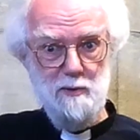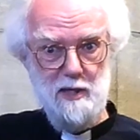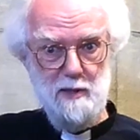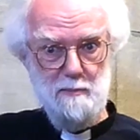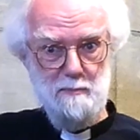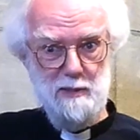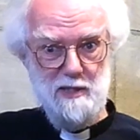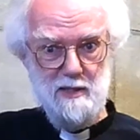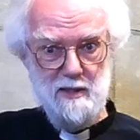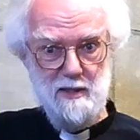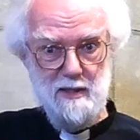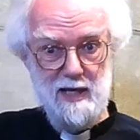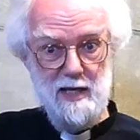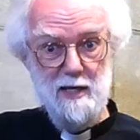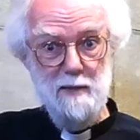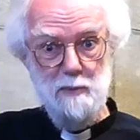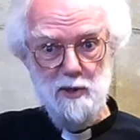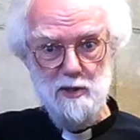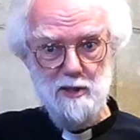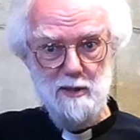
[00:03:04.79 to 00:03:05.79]
knew that better
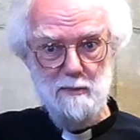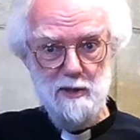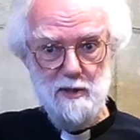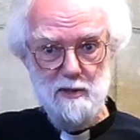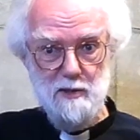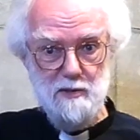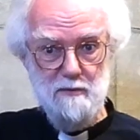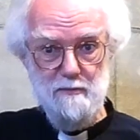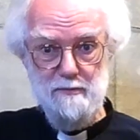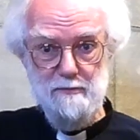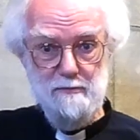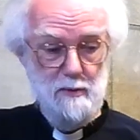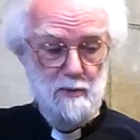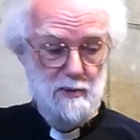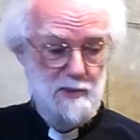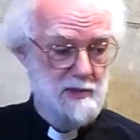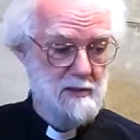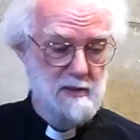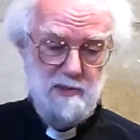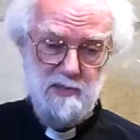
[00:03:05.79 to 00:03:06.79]
than anybody, because of
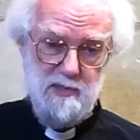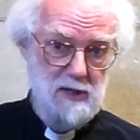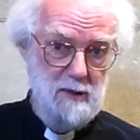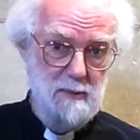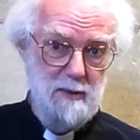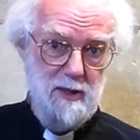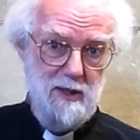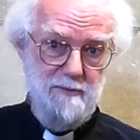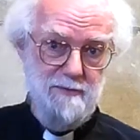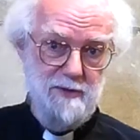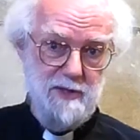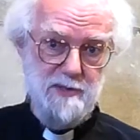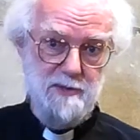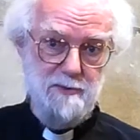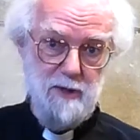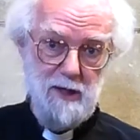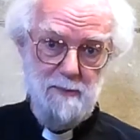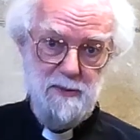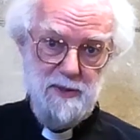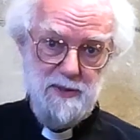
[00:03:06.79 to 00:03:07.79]
course there are so many of
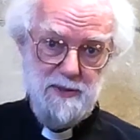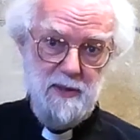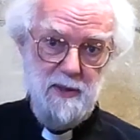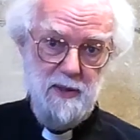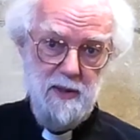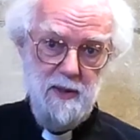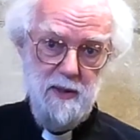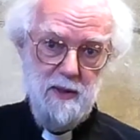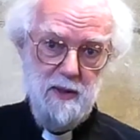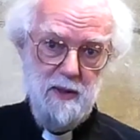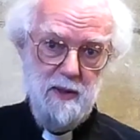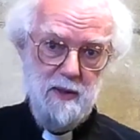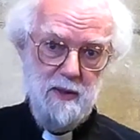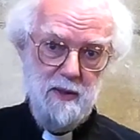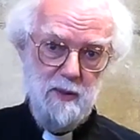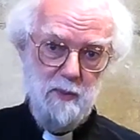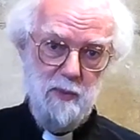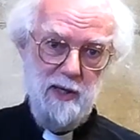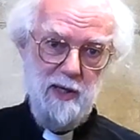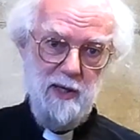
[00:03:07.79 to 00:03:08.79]
his dramas
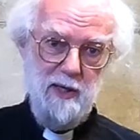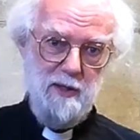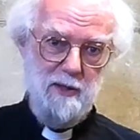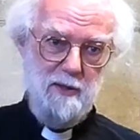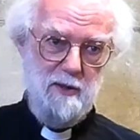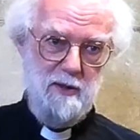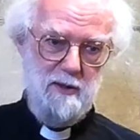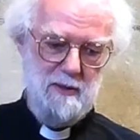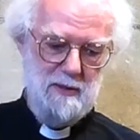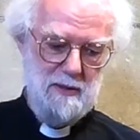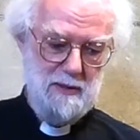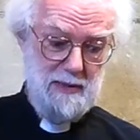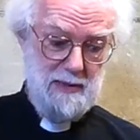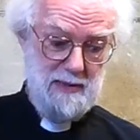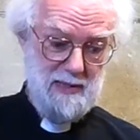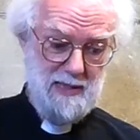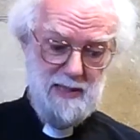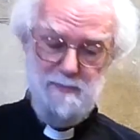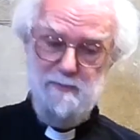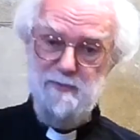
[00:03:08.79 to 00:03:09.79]
where
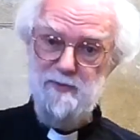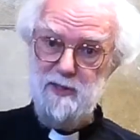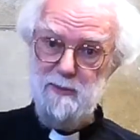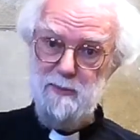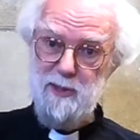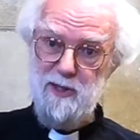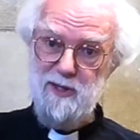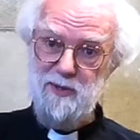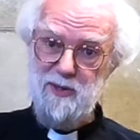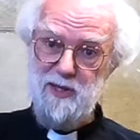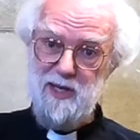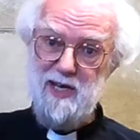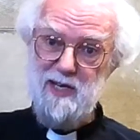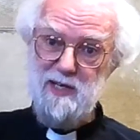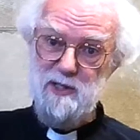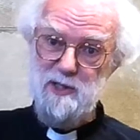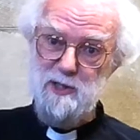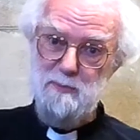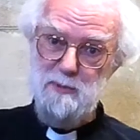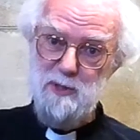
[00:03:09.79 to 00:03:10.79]
you're uncomfortably on the
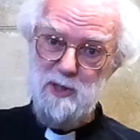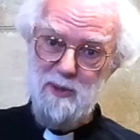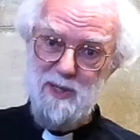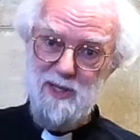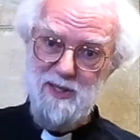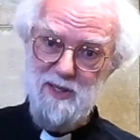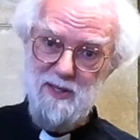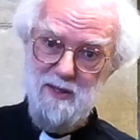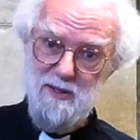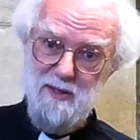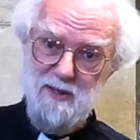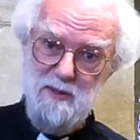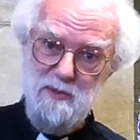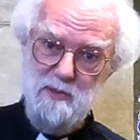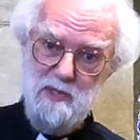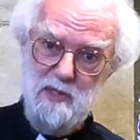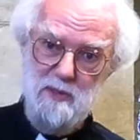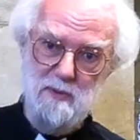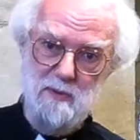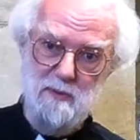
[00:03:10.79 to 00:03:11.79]
edge between
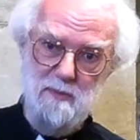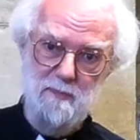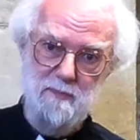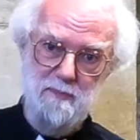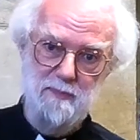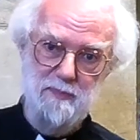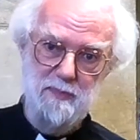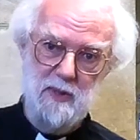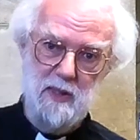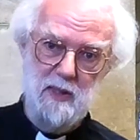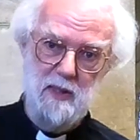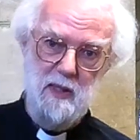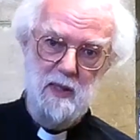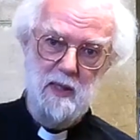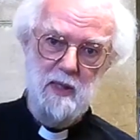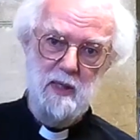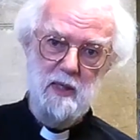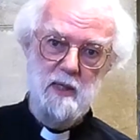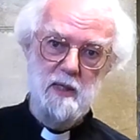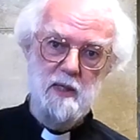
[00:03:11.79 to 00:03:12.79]
those two.
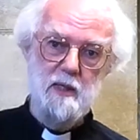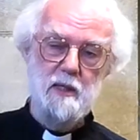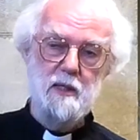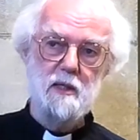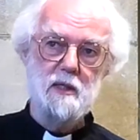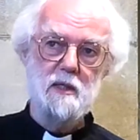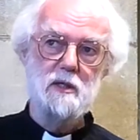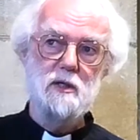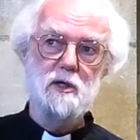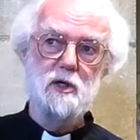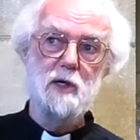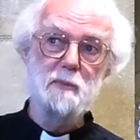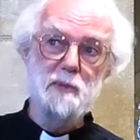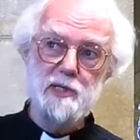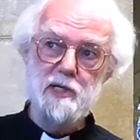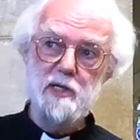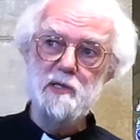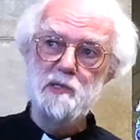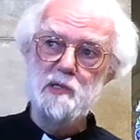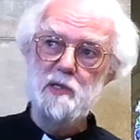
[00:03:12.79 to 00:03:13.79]

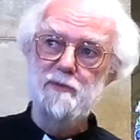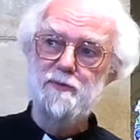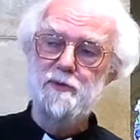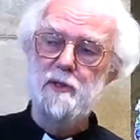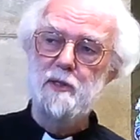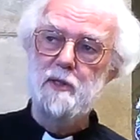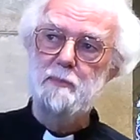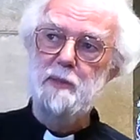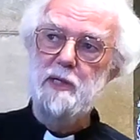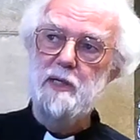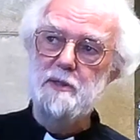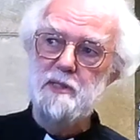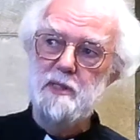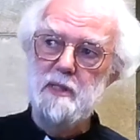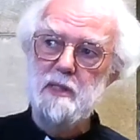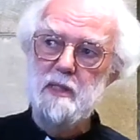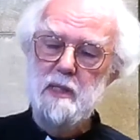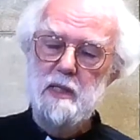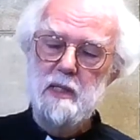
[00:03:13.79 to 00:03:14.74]
Comedy is often about